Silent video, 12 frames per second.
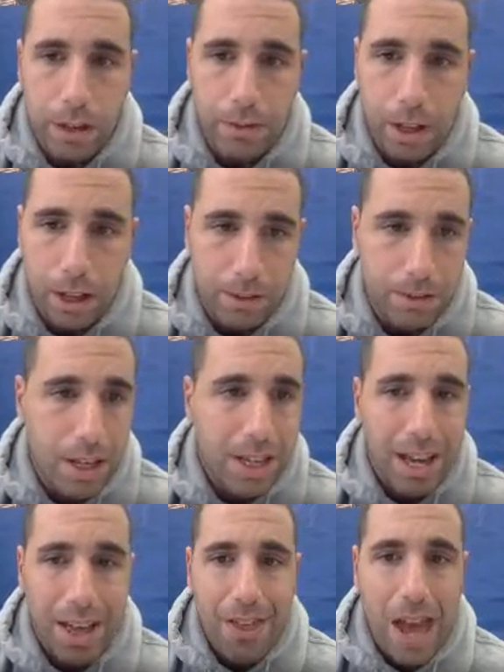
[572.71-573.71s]
of life.
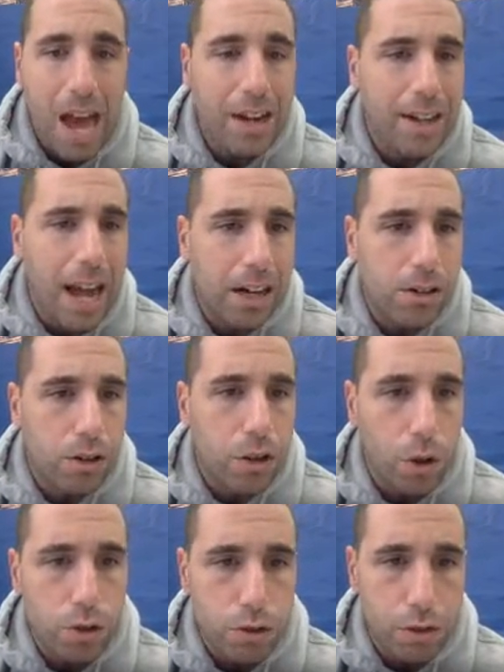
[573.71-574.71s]
They had an
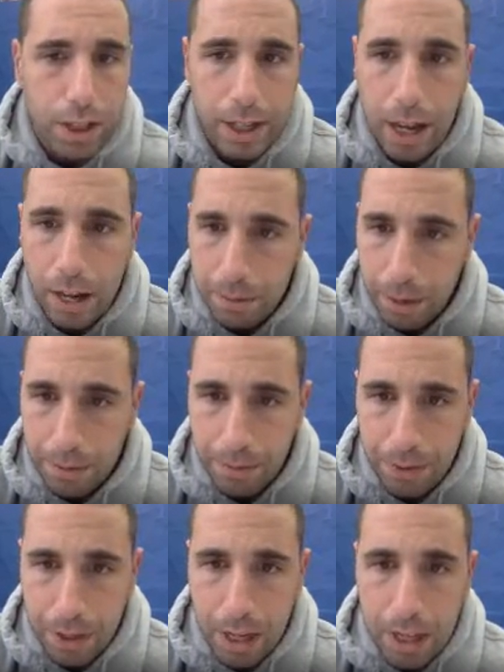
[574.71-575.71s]
agricultural economy.
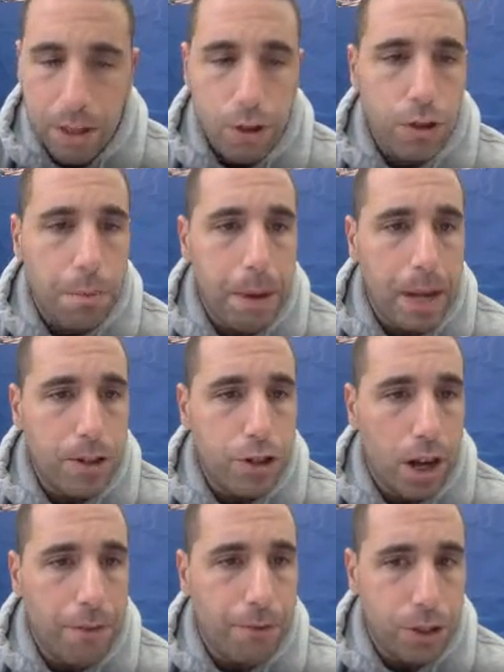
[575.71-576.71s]
There was a
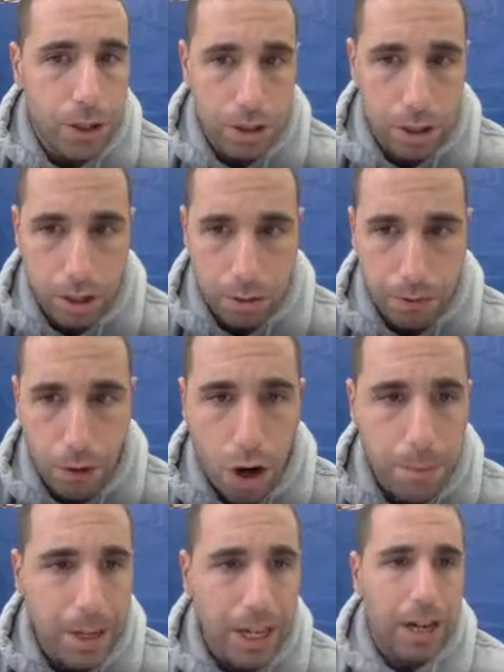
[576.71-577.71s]
major emphasis on
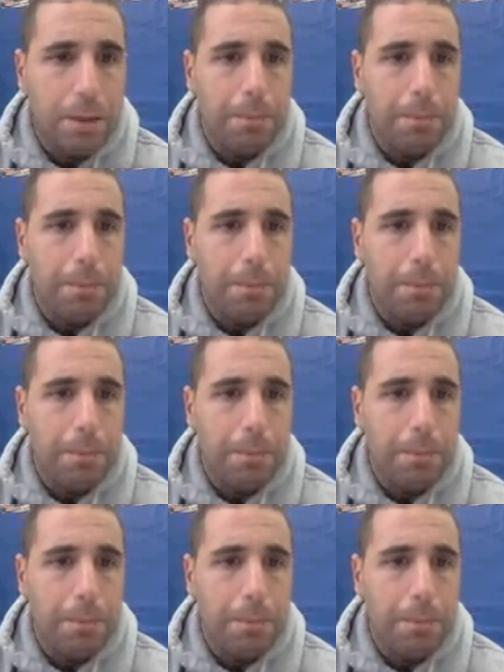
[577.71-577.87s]
farming and a